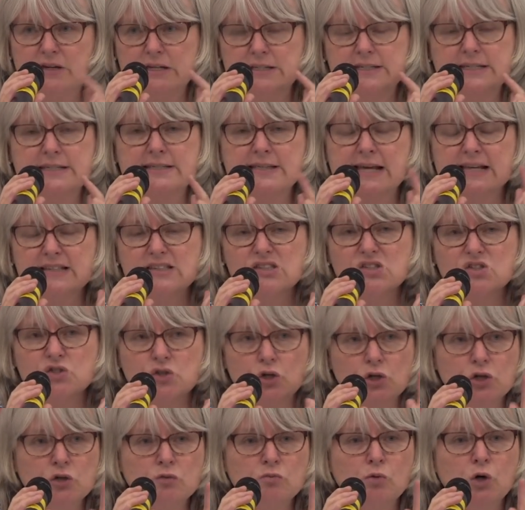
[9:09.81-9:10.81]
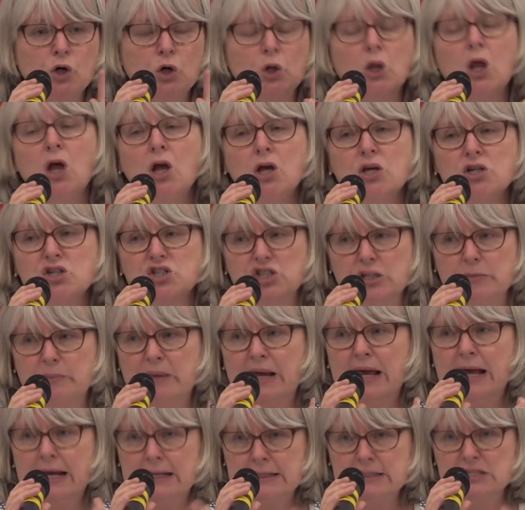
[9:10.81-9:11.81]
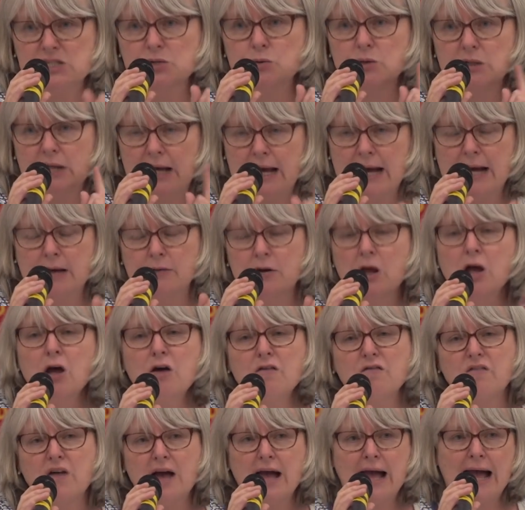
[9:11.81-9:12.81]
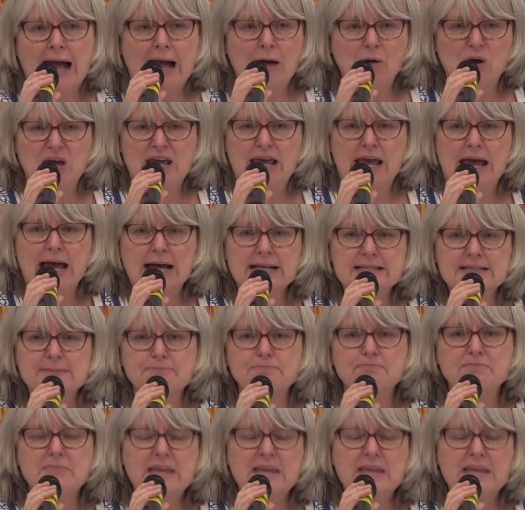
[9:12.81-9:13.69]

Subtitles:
it is that Stonewall should be held to account for how it has